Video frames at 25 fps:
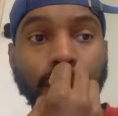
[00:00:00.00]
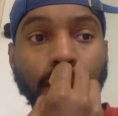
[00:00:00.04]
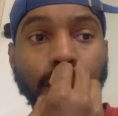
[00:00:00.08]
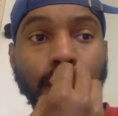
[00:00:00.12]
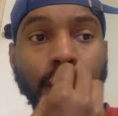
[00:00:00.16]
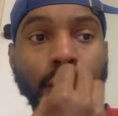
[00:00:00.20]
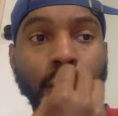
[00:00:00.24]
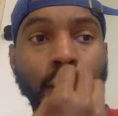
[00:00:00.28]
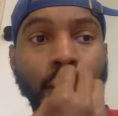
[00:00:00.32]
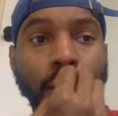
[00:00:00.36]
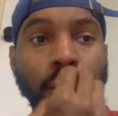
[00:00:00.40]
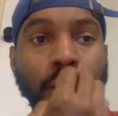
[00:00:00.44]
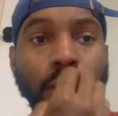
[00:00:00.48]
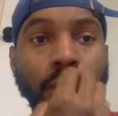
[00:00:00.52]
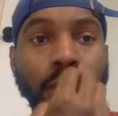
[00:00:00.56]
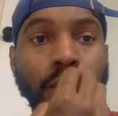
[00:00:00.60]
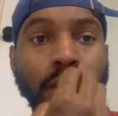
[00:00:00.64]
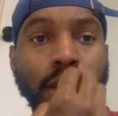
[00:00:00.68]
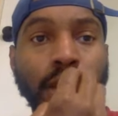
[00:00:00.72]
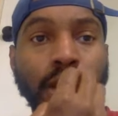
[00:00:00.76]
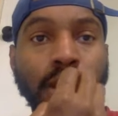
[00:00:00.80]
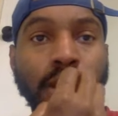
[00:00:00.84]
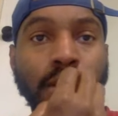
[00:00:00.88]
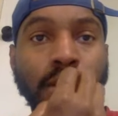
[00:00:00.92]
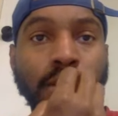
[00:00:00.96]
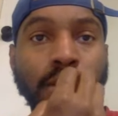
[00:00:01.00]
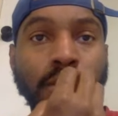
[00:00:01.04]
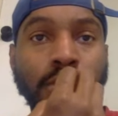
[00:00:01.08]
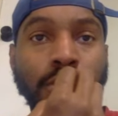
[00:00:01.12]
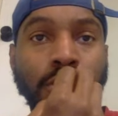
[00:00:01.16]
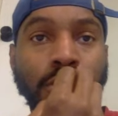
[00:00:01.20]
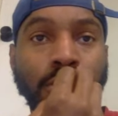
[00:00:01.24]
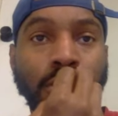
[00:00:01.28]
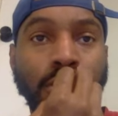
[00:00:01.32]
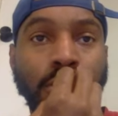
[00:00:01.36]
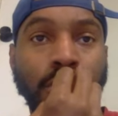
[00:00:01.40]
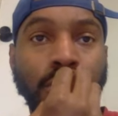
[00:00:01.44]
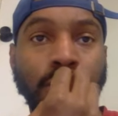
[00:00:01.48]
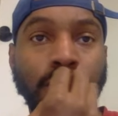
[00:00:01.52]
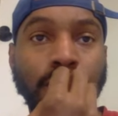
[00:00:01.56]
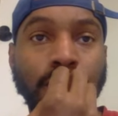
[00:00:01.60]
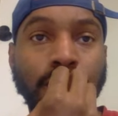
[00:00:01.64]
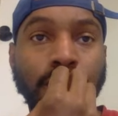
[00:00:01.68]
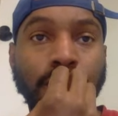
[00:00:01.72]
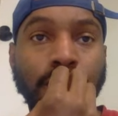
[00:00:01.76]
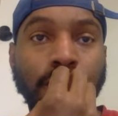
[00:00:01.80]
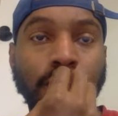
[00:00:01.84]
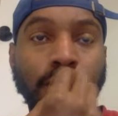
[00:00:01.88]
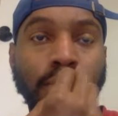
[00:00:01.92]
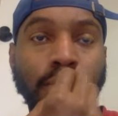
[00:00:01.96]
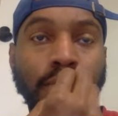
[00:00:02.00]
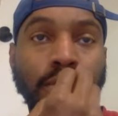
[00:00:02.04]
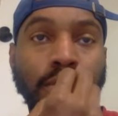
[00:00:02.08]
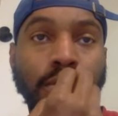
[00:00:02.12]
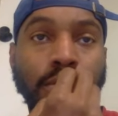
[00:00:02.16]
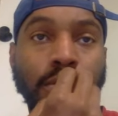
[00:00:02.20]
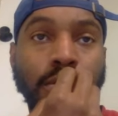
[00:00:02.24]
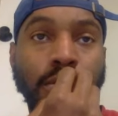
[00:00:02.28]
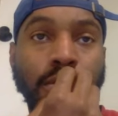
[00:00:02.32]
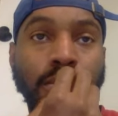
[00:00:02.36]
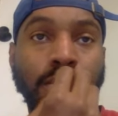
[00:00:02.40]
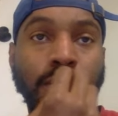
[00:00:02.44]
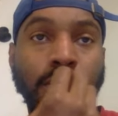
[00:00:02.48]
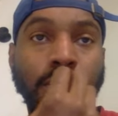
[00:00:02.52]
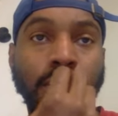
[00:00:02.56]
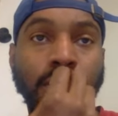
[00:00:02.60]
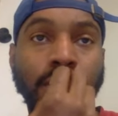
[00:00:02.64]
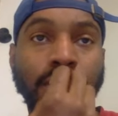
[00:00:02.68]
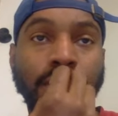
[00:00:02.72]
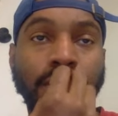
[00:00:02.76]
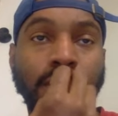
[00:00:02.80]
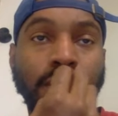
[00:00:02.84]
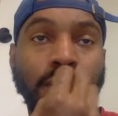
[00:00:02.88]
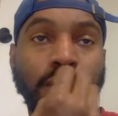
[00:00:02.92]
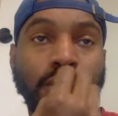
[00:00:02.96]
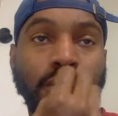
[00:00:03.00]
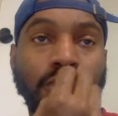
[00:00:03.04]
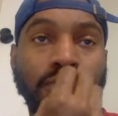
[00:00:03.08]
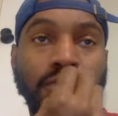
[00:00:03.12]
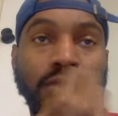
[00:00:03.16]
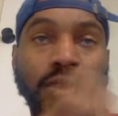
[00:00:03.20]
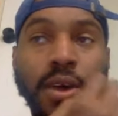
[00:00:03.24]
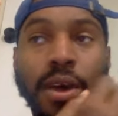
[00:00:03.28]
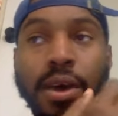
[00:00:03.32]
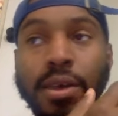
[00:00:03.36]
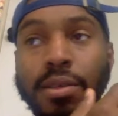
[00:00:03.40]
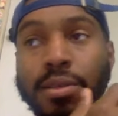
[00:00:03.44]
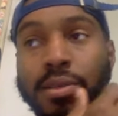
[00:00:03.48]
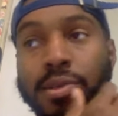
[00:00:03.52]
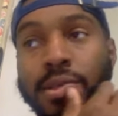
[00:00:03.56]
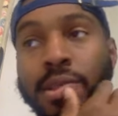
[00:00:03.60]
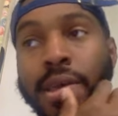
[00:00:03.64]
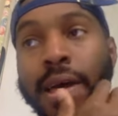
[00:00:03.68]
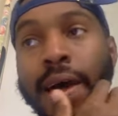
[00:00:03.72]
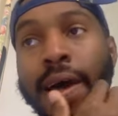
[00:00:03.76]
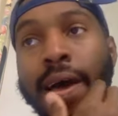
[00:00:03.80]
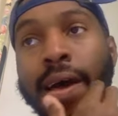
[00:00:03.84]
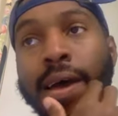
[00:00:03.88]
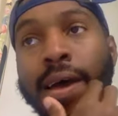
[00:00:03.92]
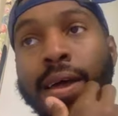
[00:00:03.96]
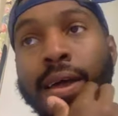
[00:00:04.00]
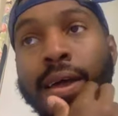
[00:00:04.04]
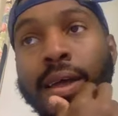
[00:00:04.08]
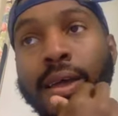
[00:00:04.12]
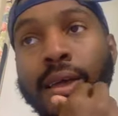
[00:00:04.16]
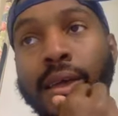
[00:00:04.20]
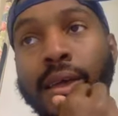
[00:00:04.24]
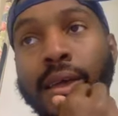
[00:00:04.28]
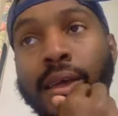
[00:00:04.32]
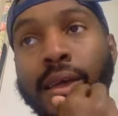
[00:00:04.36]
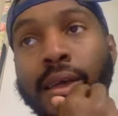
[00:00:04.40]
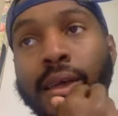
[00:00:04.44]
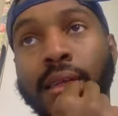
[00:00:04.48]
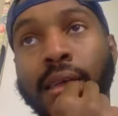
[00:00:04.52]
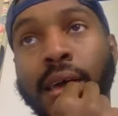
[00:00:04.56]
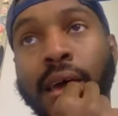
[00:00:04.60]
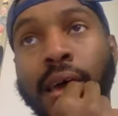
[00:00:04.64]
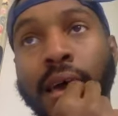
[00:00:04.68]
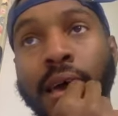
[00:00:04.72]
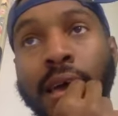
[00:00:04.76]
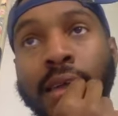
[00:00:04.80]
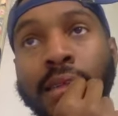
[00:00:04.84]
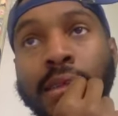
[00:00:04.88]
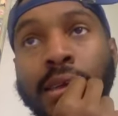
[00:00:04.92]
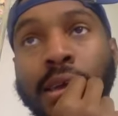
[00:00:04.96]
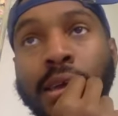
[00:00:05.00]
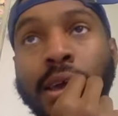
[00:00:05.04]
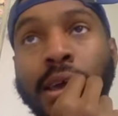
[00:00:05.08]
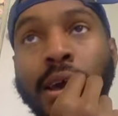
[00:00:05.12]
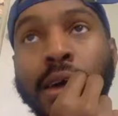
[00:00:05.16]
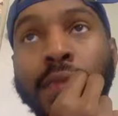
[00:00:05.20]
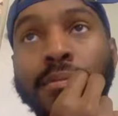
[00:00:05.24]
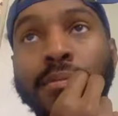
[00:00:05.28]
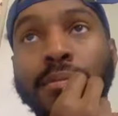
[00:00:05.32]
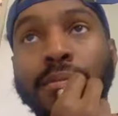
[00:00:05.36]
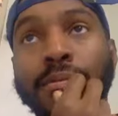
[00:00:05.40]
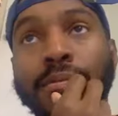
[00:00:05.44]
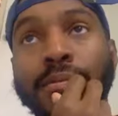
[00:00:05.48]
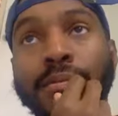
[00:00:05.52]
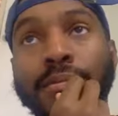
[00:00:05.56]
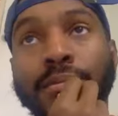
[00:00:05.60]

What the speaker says: were running just some defensive sets that ended up,